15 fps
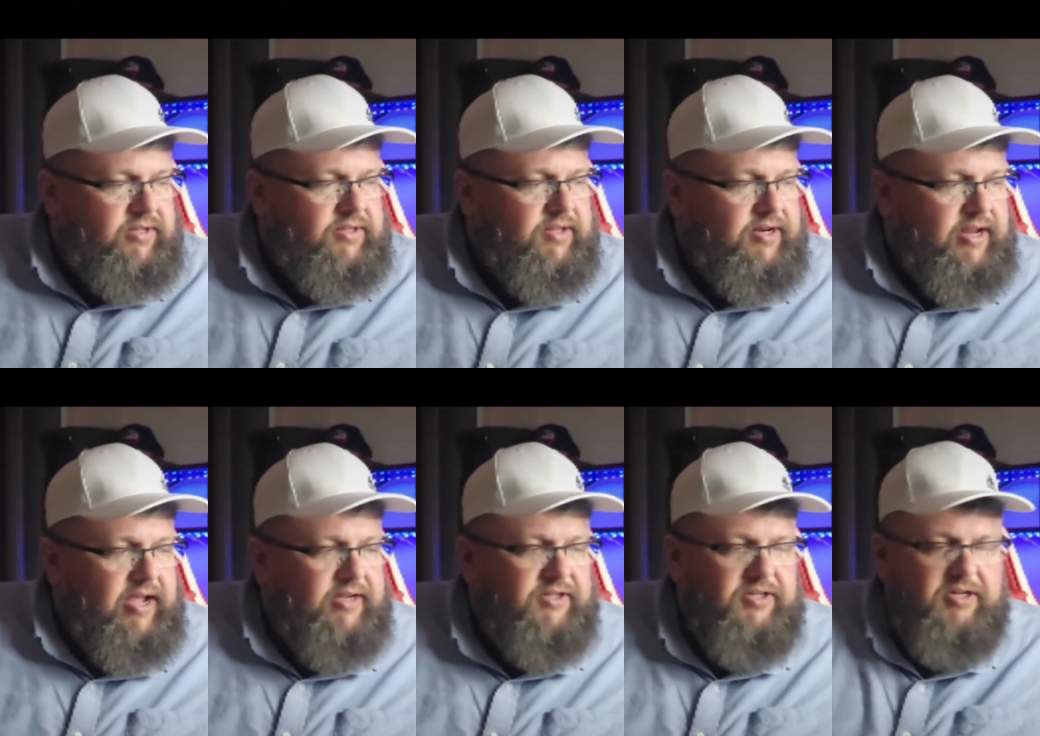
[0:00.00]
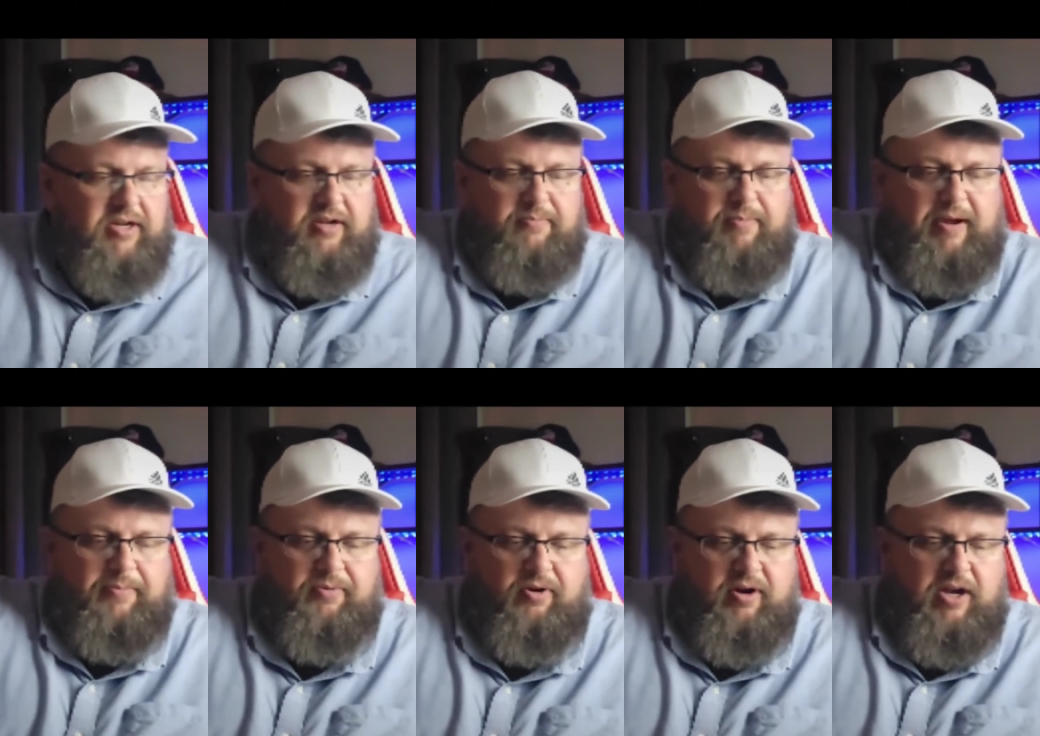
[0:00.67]
The next,
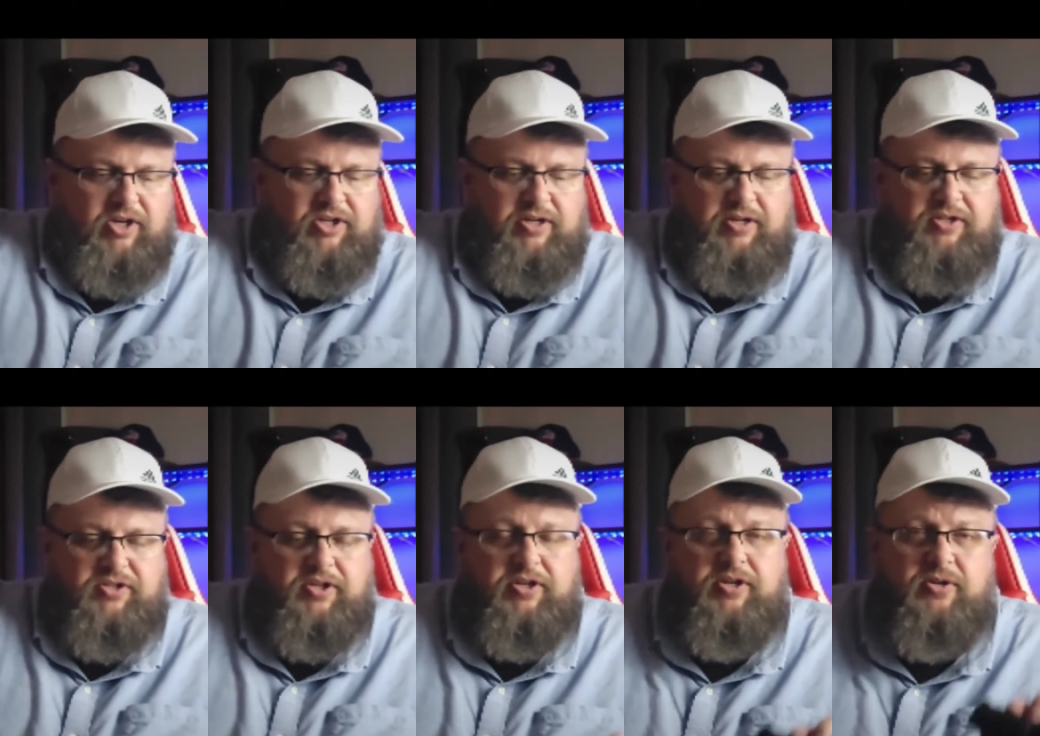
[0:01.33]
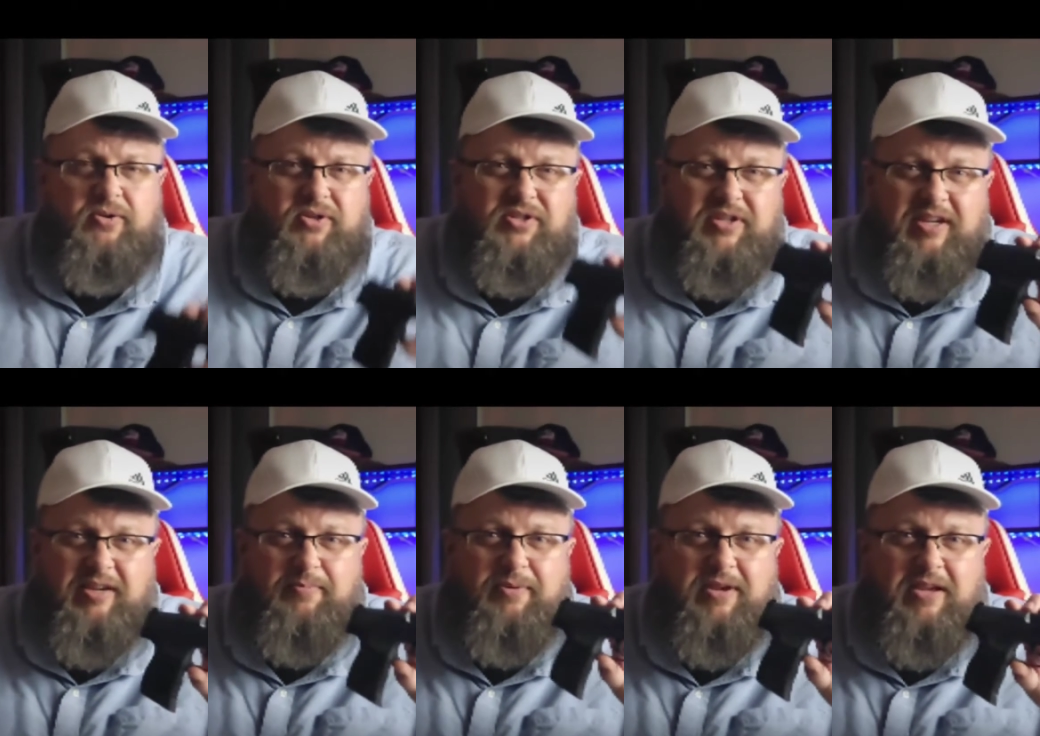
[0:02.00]
by progression, is the new
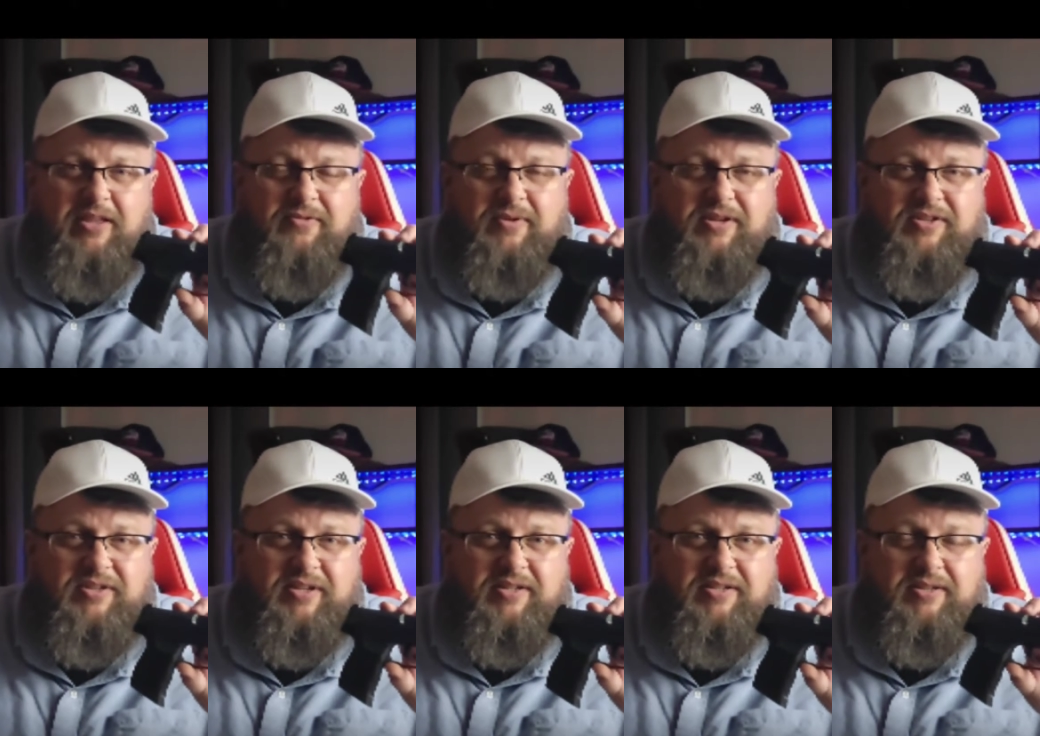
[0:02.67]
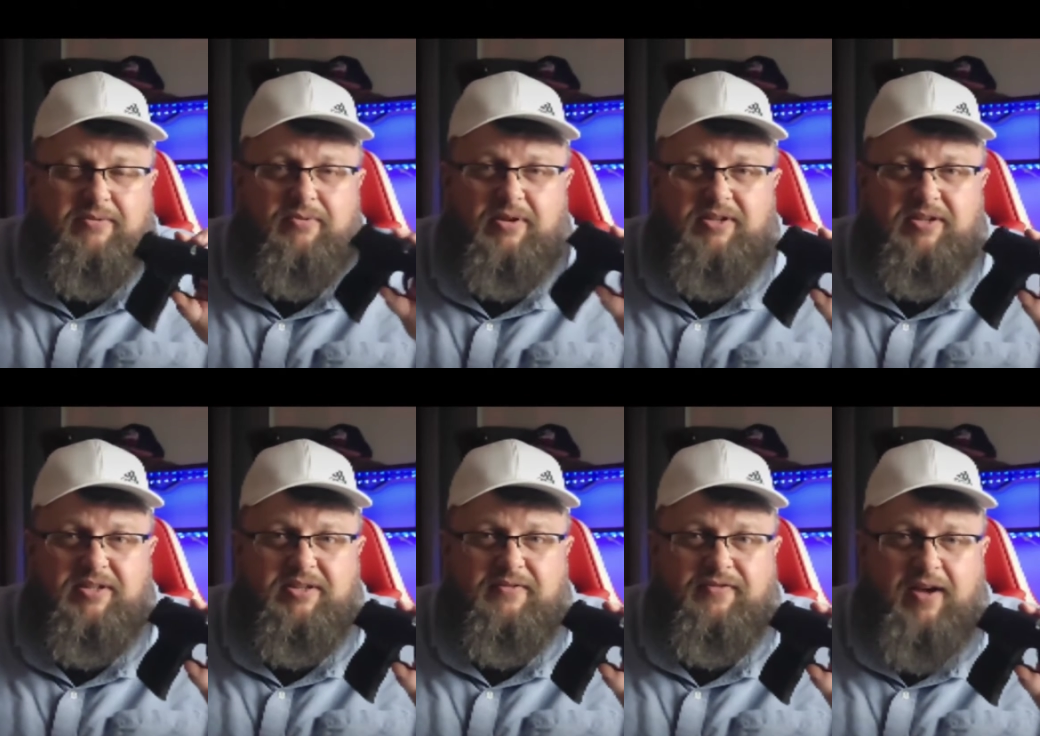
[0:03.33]
Sig
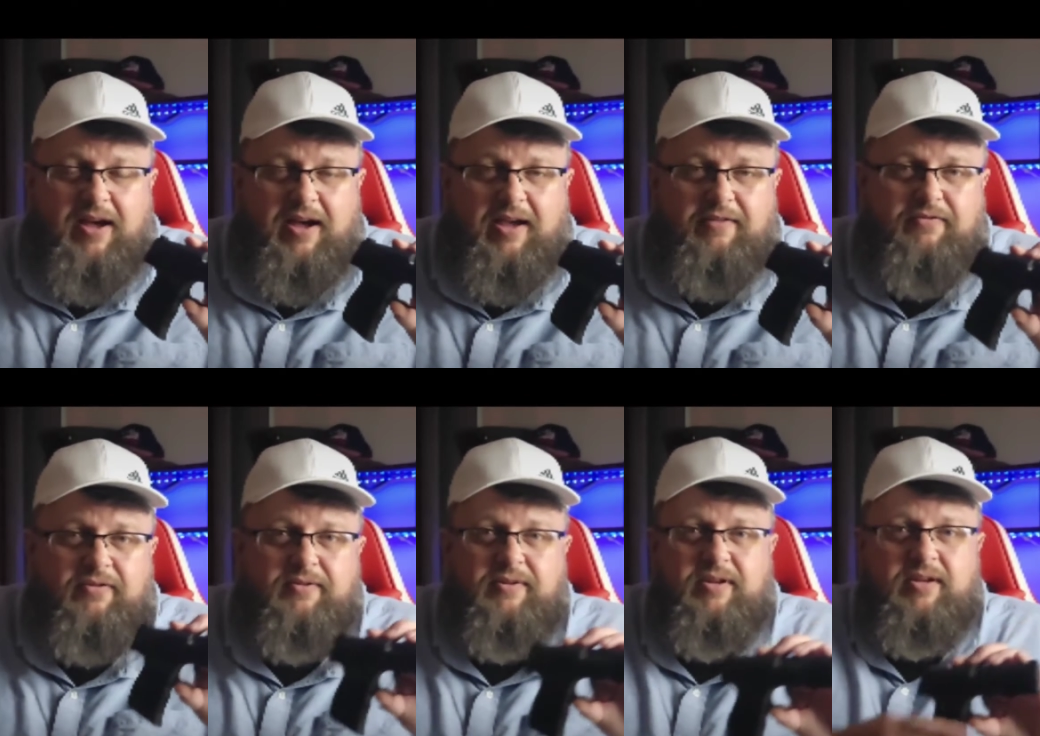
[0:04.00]
P365,